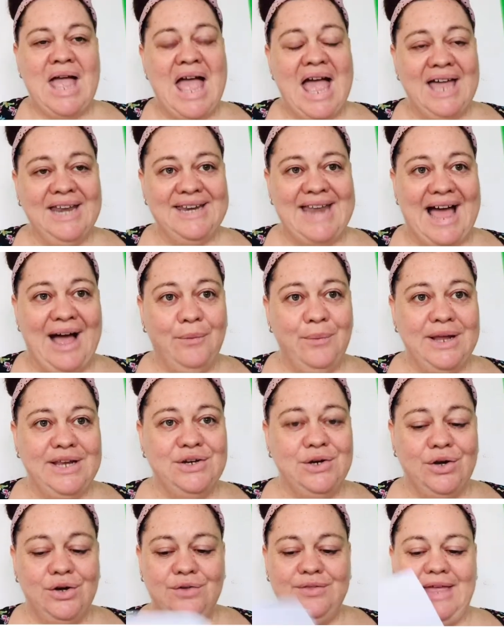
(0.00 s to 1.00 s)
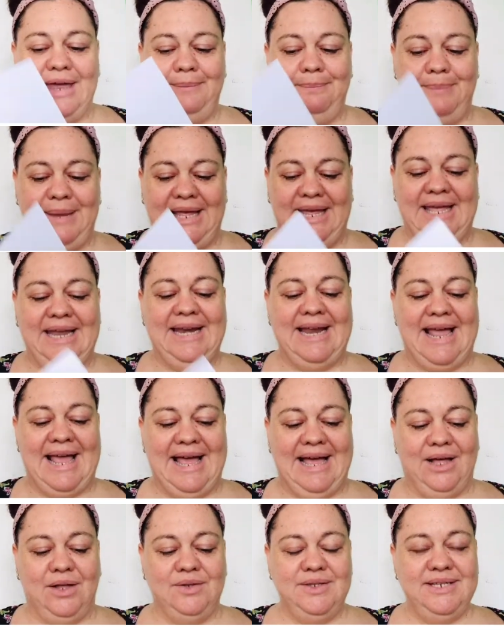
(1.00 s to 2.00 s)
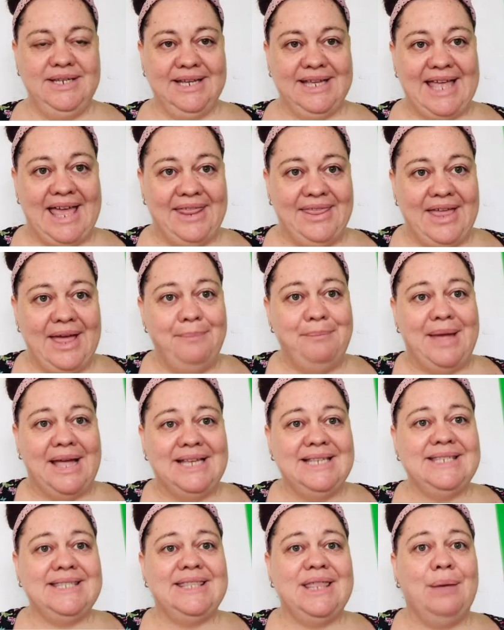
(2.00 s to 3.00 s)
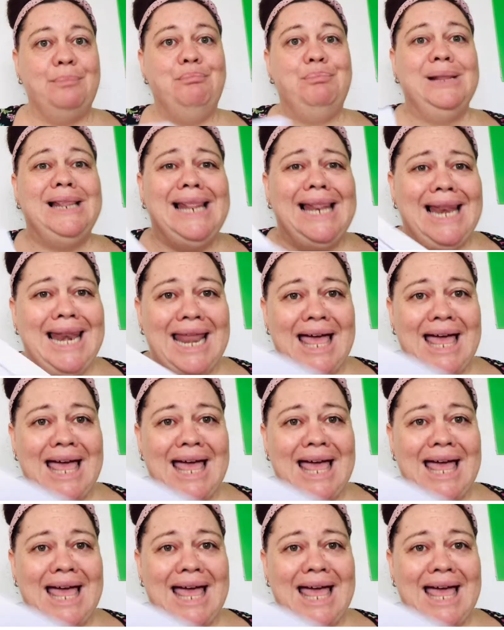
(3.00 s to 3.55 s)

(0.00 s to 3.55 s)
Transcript: Now we know that B and L together makes the bl